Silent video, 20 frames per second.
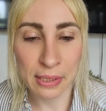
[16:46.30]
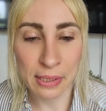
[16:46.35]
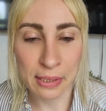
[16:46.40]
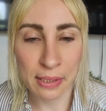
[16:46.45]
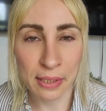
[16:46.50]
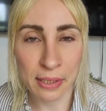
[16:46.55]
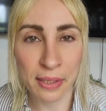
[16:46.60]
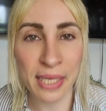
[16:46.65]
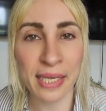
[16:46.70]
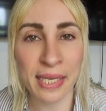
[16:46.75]

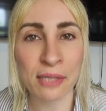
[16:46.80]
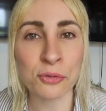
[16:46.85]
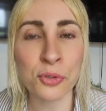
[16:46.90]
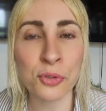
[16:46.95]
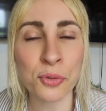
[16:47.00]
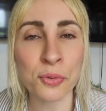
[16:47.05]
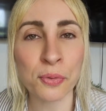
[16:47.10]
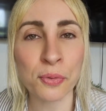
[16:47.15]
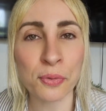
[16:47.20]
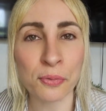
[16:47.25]
They can
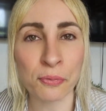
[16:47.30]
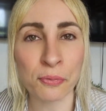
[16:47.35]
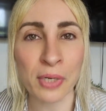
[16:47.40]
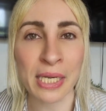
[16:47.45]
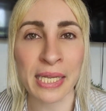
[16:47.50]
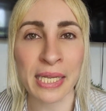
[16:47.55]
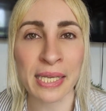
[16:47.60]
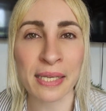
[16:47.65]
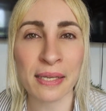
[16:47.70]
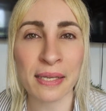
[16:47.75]
do
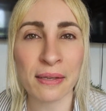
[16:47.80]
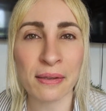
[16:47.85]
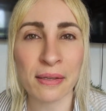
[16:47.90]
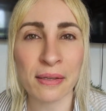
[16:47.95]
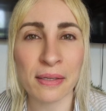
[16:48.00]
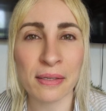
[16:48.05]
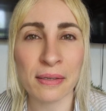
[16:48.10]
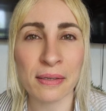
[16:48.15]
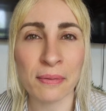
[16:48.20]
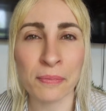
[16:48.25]
really
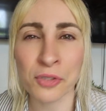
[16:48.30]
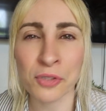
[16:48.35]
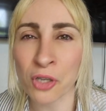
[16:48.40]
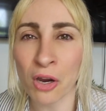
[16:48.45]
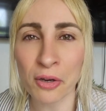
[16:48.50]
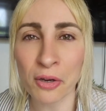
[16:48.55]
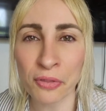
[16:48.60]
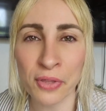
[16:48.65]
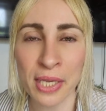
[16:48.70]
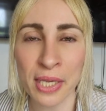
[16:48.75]

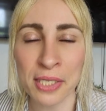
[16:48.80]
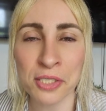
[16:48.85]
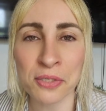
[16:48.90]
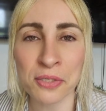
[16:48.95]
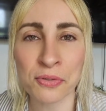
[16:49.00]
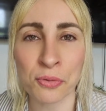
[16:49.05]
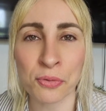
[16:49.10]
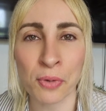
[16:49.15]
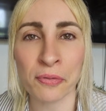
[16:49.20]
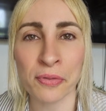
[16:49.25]
dark things
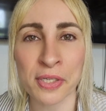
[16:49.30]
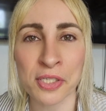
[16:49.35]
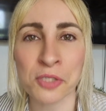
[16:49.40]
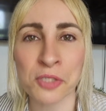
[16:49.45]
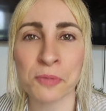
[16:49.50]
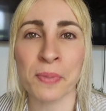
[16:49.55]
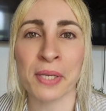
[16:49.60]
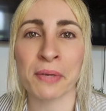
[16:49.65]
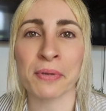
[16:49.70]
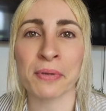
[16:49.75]
throughout this
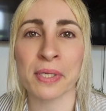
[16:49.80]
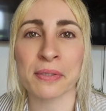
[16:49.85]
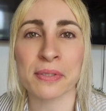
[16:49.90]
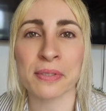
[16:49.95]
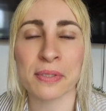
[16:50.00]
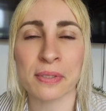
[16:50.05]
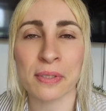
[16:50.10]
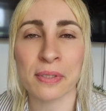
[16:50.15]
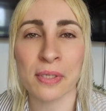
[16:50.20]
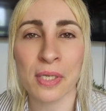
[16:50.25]
period.
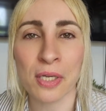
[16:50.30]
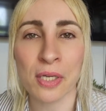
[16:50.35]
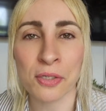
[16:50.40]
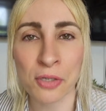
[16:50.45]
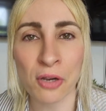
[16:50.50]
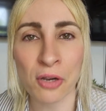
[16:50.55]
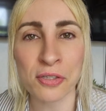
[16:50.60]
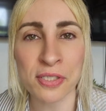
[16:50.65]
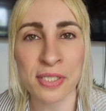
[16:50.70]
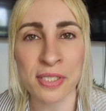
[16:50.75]

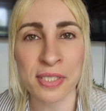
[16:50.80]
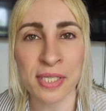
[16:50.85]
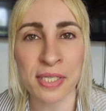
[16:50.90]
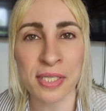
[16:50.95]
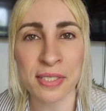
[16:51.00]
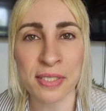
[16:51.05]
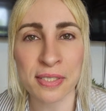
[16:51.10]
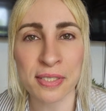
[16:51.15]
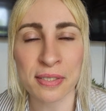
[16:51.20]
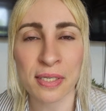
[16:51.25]

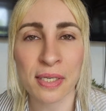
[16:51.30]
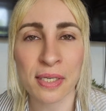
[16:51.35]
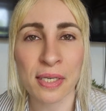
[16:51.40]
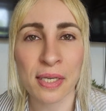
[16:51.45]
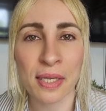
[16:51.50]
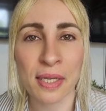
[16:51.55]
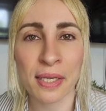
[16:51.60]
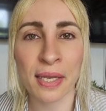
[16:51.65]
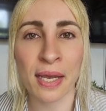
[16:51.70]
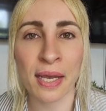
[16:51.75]
Narcissists
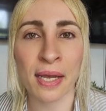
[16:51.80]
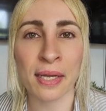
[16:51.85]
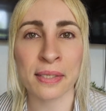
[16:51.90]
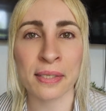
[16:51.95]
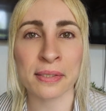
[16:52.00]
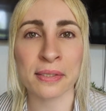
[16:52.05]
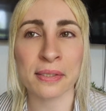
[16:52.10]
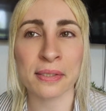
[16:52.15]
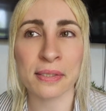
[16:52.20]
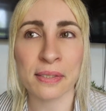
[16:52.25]

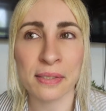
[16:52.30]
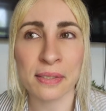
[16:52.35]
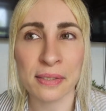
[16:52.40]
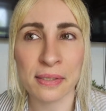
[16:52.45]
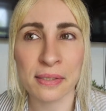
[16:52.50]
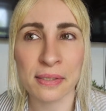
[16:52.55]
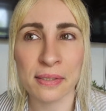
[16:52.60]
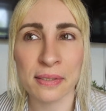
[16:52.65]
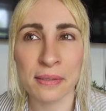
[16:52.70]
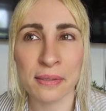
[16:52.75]
can
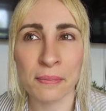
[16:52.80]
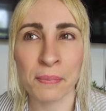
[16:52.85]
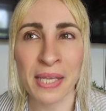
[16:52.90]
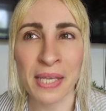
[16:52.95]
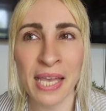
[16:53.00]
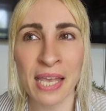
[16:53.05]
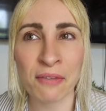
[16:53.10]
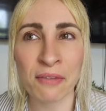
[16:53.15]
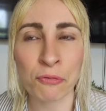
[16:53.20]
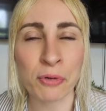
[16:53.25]

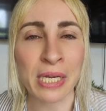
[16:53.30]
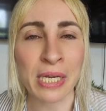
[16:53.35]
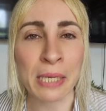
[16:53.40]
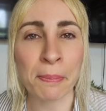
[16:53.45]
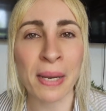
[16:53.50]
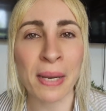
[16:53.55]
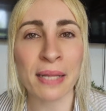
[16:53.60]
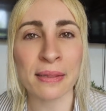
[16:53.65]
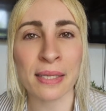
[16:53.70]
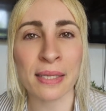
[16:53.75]
behave really
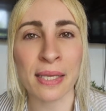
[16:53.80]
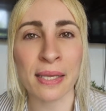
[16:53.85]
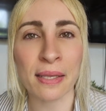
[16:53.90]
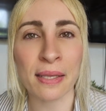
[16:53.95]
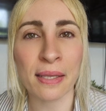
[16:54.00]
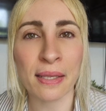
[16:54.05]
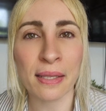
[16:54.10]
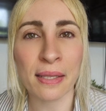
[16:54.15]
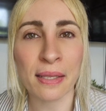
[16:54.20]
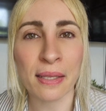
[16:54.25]

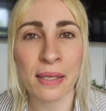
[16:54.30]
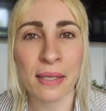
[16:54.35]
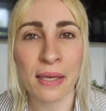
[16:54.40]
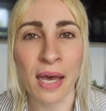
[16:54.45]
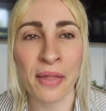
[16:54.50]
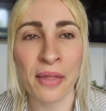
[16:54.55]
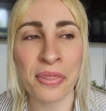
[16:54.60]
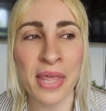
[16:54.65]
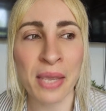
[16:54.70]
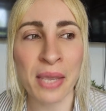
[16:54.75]
badly
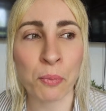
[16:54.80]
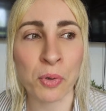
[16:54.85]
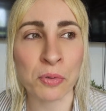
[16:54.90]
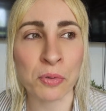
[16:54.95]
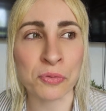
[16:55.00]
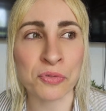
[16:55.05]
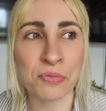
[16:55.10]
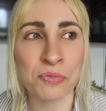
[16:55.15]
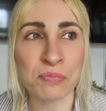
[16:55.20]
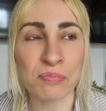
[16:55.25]
and they
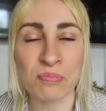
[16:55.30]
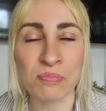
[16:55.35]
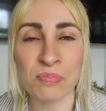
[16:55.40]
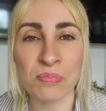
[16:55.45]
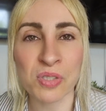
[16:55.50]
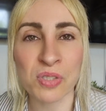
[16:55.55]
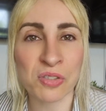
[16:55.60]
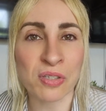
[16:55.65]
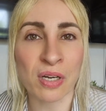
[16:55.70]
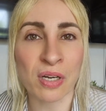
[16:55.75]
will
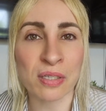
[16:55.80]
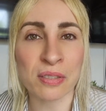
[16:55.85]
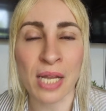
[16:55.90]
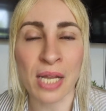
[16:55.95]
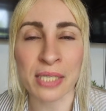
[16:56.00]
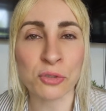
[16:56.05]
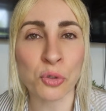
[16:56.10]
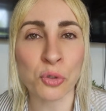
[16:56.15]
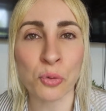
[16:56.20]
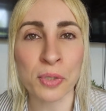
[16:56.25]
start
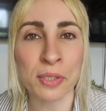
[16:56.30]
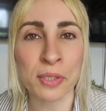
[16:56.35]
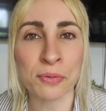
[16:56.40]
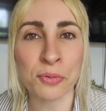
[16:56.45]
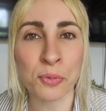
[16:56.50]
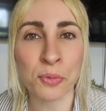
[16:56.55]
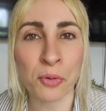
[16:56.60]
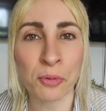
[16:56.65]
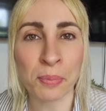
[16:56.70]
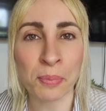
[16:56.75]
talking
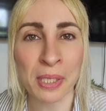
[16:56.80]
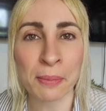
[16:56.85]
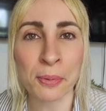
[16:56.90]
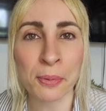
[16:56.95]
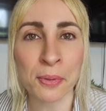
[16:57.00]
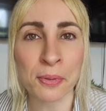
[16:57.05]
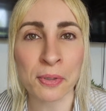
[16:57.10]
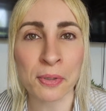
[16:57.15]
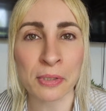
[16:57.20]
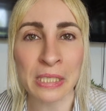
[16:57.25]
to other
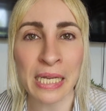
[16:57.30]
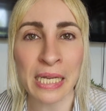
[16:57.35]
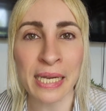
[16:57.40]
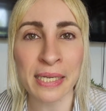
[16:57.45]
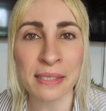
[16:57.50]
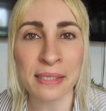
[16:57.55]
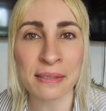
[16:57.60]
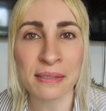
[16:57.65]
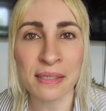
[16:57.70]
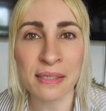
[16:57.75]
people
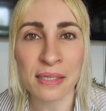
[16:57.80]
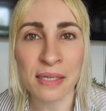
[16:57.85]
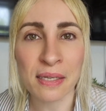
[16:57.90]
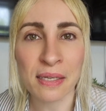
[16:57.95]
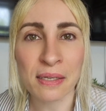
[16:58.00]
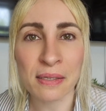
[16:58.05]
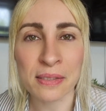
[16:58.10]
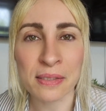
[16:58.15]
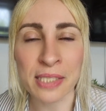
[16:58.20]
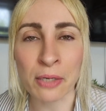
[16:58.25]
online,
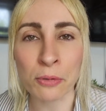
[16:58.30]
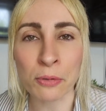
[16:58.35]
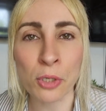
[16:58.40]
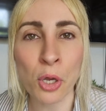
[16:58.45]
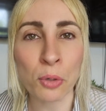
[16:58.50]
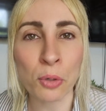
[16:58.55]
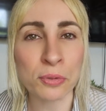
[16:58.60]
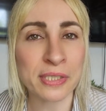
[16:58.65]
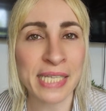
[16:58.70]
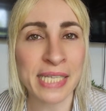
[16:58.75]

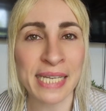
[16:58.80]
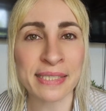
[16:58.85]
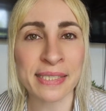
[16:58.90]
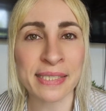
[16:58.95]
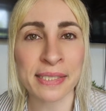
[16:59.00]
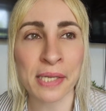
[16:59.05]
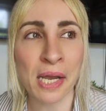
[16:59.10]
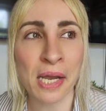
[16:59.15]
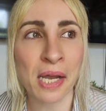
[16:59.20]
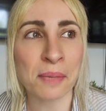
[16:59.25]
download
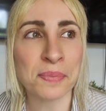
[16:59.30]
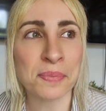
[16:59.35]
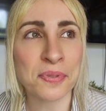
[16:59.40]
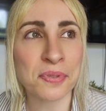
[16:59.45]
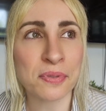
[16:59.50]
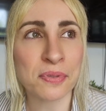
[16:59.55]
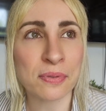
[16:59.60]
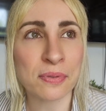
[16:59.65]
dating apps,